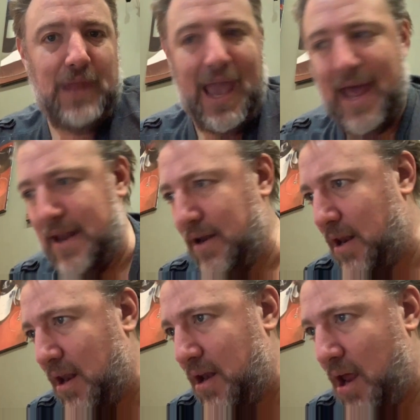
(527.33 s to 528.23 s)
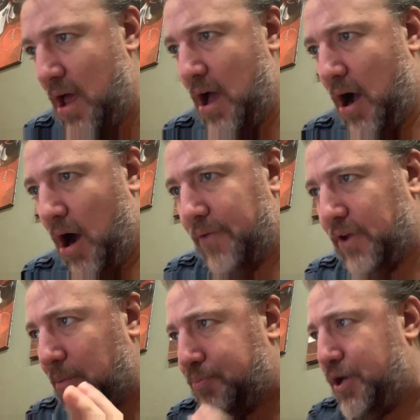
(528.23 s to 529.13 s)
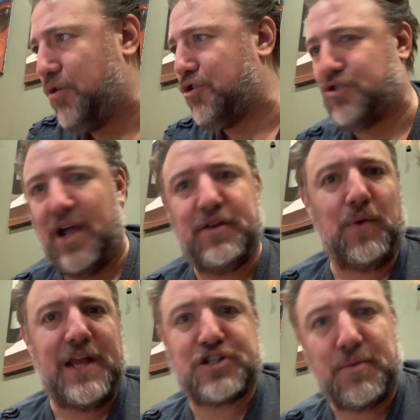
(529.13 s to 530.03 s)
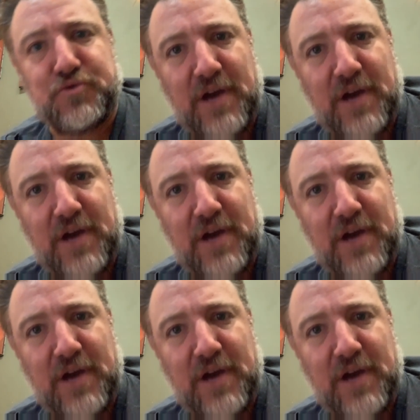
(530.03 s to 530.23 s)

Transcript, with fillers: And on the computer trying to reach them,